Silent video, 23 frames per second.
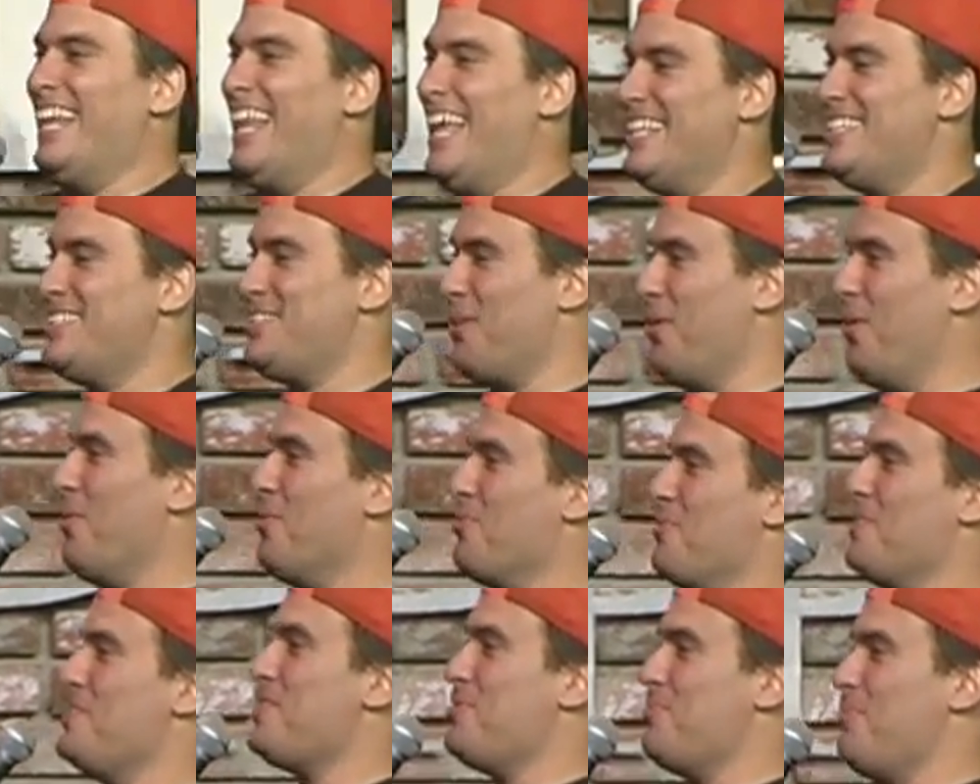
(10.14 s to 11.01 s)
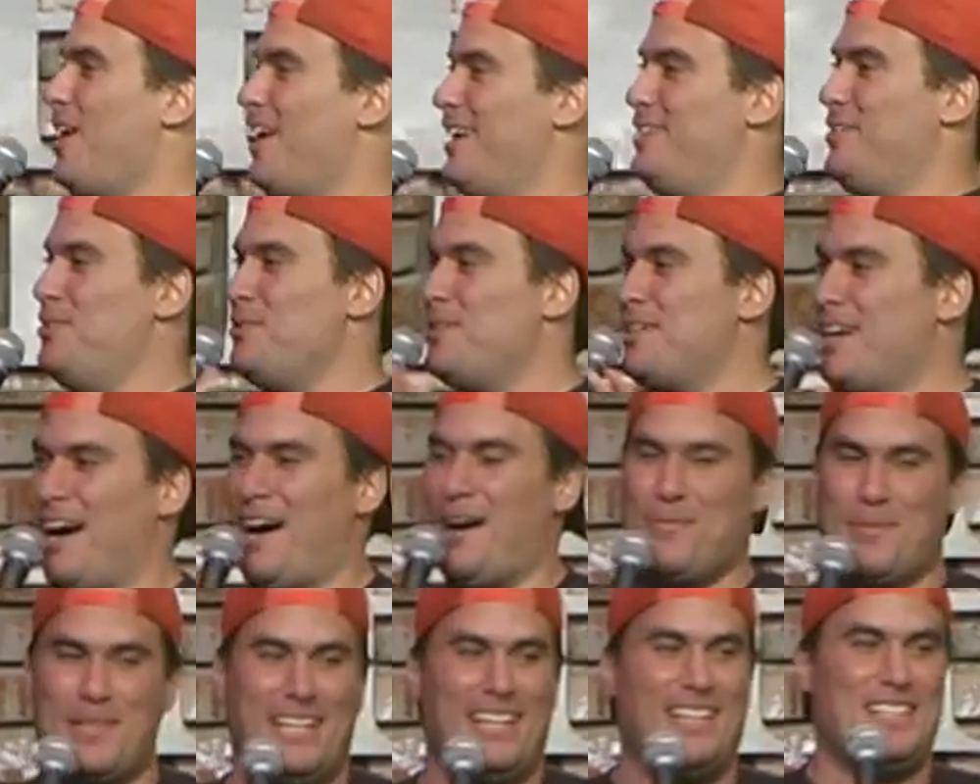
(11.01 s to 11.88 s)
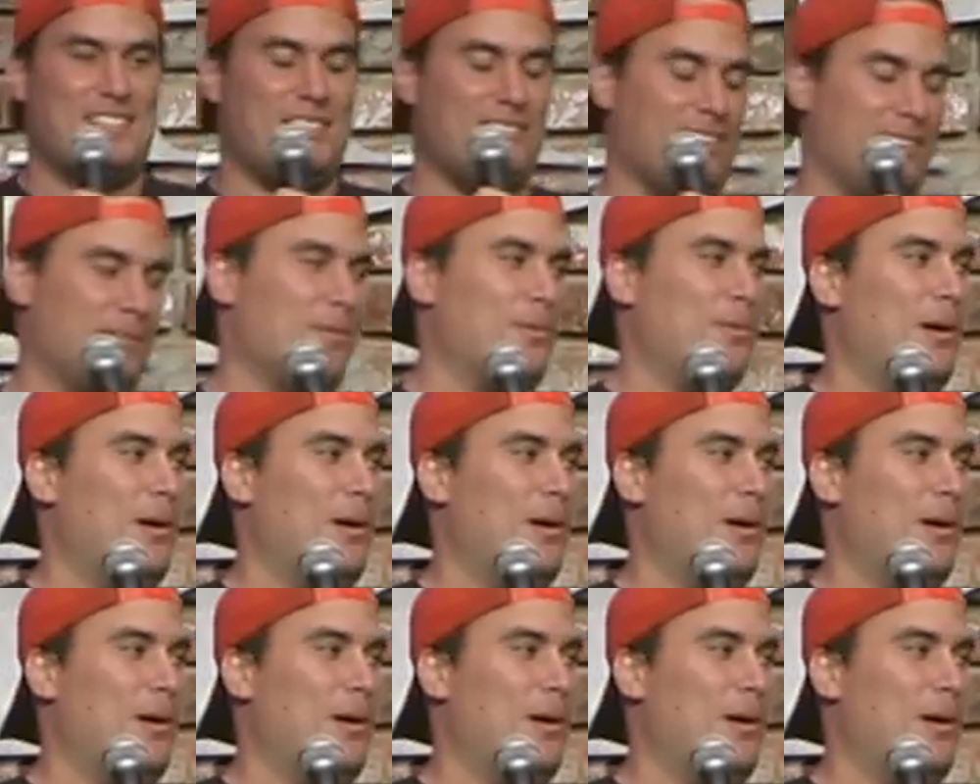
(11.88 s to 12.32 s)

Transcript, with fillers: That's the whole reason why I do comedy. It's a,